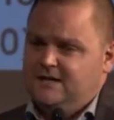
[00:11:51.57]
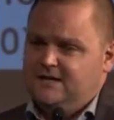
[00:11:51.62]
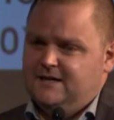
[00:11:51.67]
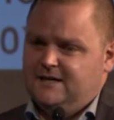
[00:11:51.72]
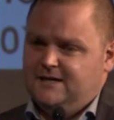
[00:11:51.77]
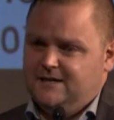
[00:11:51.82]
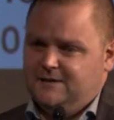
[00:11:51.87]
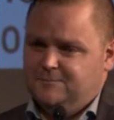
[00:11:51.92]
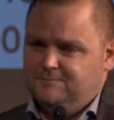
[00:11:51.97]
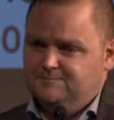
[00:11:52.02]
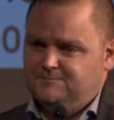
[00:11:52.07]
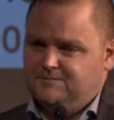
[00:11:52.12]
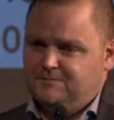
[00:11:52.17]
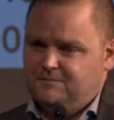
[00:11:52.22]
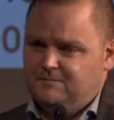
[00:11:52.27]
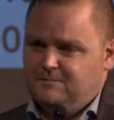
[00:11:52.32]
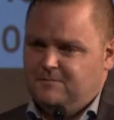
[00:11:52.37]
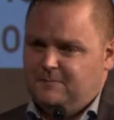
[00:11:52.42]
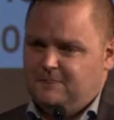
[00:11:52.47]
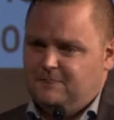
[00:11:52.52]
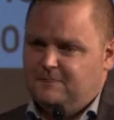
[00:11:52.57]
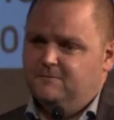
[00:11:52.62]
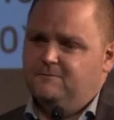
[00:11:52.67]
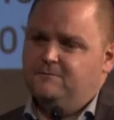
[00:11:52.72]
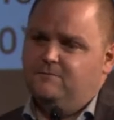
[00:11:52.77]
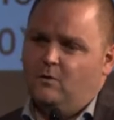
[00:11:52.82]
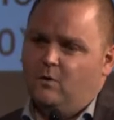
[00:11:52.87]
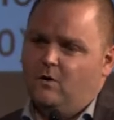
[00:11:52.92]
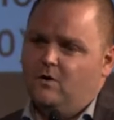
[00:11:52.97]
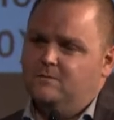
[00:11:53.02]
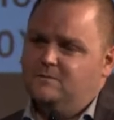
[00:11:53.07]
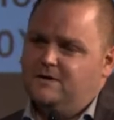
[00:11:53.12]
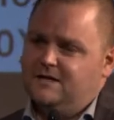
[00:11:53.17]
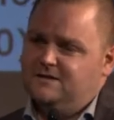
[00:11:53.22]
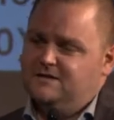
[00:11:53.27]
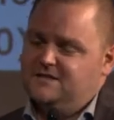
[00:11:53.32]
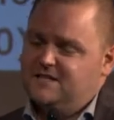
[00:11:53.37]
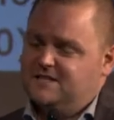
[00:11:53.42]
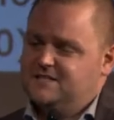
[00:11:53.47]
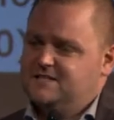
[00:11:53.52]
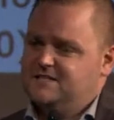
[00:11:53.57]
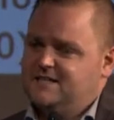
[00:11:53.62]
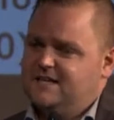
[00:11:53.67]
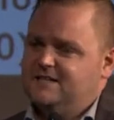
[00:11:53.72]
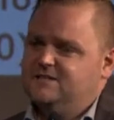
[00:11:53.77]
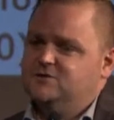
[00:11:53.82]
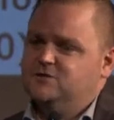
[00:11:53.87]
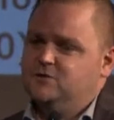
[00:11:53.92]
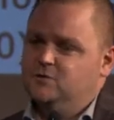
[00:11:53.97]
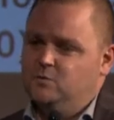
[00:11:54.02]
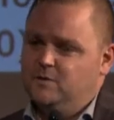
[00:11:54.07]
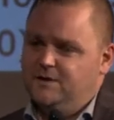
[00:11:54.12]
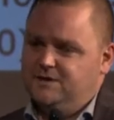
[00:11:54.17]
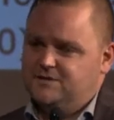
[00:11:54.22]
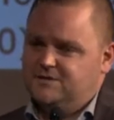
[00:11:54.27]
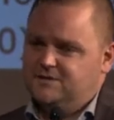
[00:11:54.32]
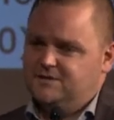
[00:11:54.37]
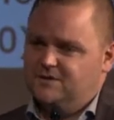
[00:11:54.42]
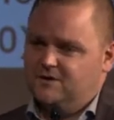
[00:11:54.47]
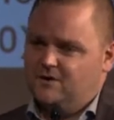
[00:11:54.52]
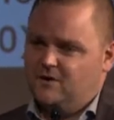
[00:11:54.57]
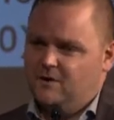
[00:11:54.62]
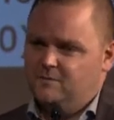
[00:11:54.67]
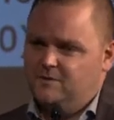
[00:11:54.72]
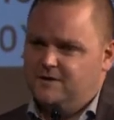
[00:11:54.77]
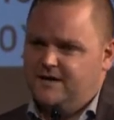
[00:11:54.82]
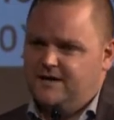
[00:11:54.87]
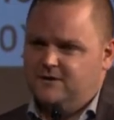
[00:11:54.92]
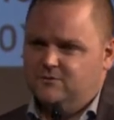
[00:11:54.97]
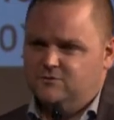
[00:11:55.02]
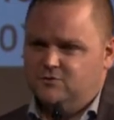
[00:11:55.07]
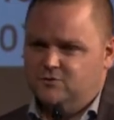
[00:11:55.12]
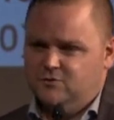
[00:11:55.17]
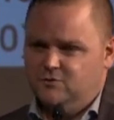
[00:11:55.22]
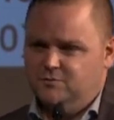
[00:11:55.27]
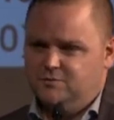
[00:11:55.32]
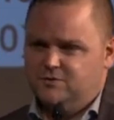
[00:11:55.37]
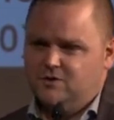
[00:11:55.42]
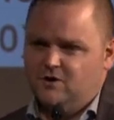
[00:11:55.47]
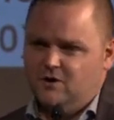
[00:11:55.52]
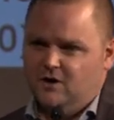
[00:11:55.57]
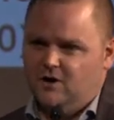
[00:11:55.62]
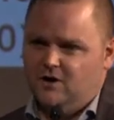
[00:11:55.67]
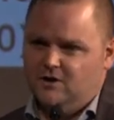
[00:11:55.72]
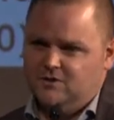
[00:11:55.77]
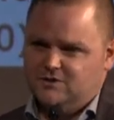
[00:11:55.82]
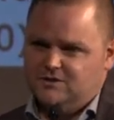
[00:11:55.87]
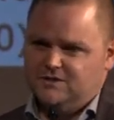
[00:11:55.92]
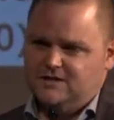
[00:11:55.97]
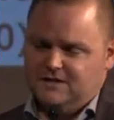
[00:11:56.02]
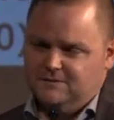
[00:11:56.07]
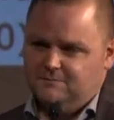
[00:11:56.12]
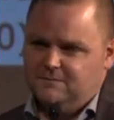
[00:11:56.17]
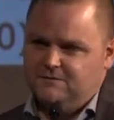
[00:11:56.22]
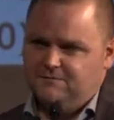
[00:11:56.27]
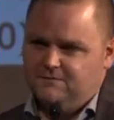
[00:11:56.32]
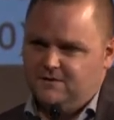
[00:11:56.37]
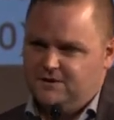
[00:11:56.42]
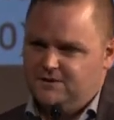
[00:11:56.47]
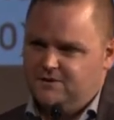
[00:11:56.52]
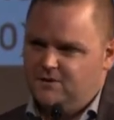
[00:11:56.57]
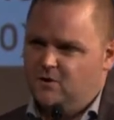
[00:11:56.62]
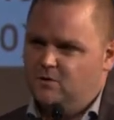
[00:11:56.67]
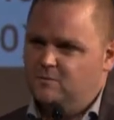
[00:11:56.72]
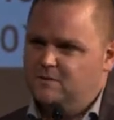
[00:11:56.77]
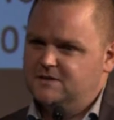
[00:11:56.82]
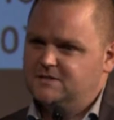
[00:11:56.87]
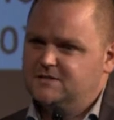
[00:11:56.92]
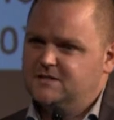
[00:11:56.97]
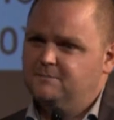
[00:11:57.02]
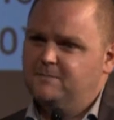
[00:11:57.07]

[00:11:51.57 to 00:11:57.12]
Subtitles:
the form and the extent to which the carbon nanotubes caused methyliomas,